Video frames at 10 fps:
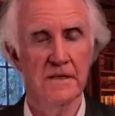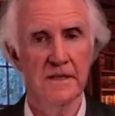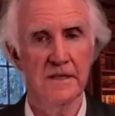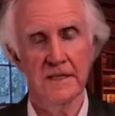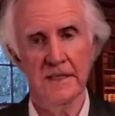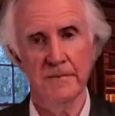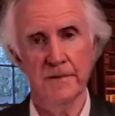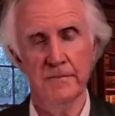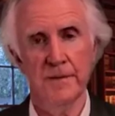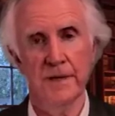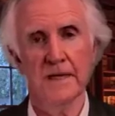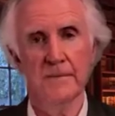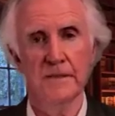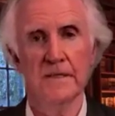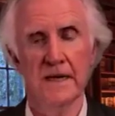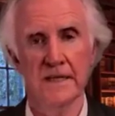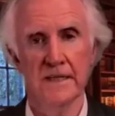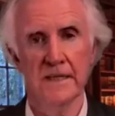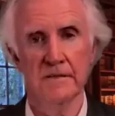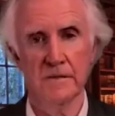that can then be picked up and
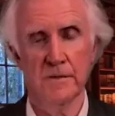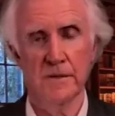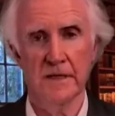taken elsewhere.